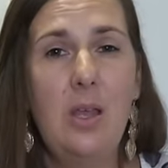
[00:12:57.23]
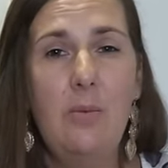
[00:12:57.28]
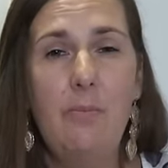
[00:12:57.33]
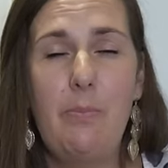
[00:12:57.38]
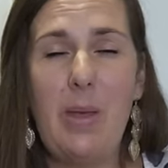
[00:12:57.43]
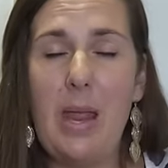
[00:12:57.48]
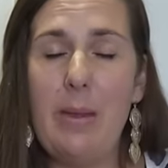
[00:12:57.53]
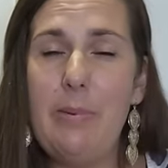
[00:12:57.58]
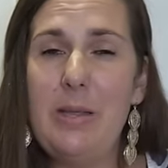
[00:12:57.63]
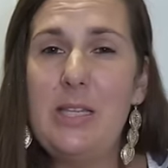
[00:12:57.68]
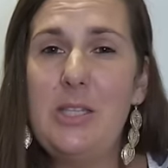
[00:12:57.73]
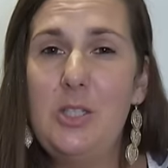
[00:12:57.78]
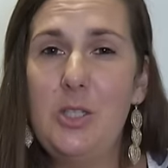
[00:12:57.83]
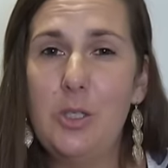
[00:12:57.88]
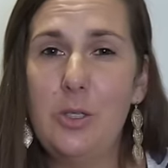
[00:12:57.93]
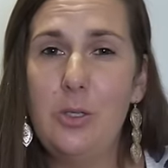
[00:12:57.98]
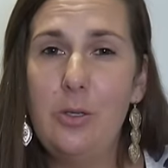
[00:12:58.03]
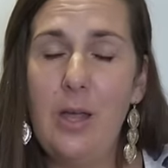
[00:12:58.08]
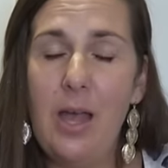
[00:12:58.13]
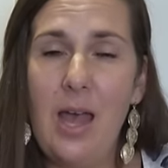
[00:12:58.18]
Babies
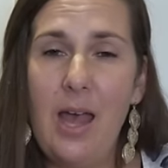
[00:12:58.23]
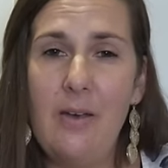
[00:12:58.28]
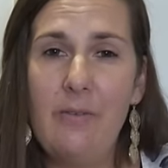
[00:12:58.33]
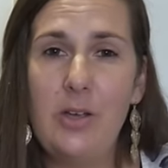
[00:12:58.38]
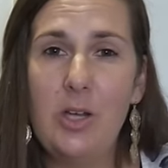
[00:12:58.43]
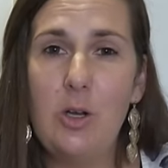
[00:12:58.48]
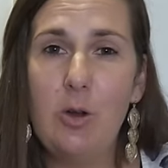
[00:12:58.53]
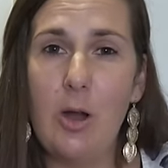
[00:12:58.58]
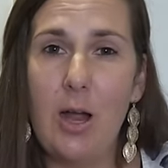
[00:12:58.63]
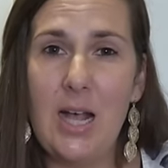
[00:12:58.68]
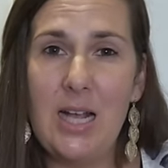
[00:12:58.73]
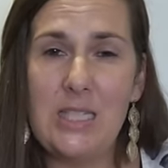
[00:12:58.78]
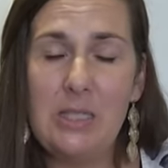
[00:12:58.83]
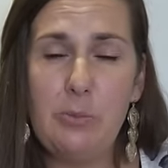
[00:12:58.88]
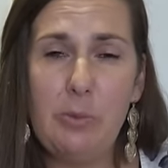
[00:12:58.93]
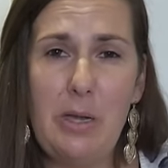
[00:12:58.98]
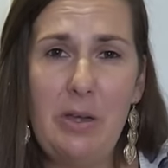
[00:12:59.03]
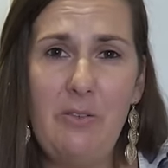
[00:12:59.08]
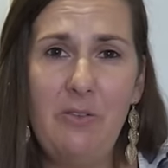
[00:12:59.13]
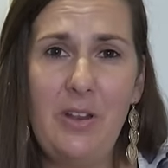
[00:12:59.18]
do have a
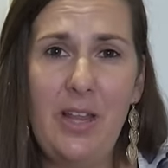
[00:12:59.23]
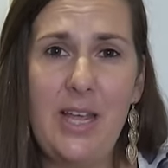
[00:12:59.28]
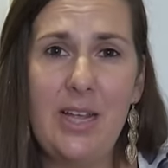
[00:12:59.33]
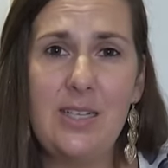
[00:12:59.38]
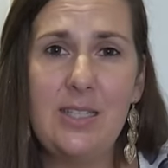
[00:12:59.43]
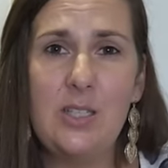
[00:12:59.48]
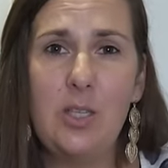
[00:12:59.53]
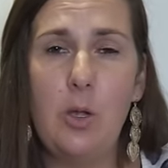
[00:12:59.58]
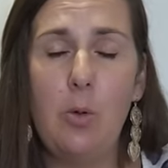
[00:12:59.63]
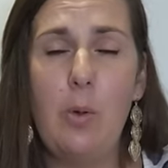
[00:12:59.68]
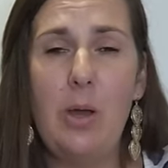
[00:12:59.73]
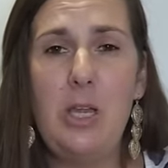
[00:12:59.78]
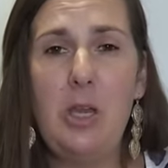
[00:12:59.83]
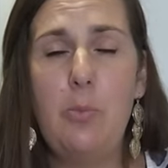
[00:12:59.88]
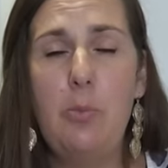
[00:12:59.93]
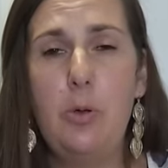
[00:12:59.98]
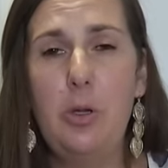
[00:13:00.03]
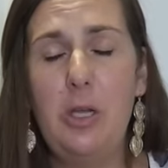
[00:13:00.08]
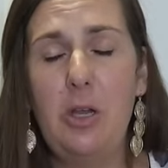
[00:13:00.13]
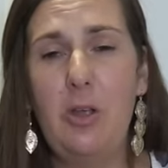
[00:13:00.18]
grasp reflex, so when you
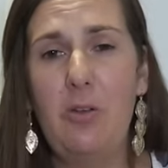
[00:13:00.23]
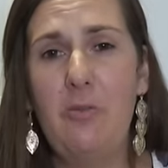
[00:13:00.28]
put your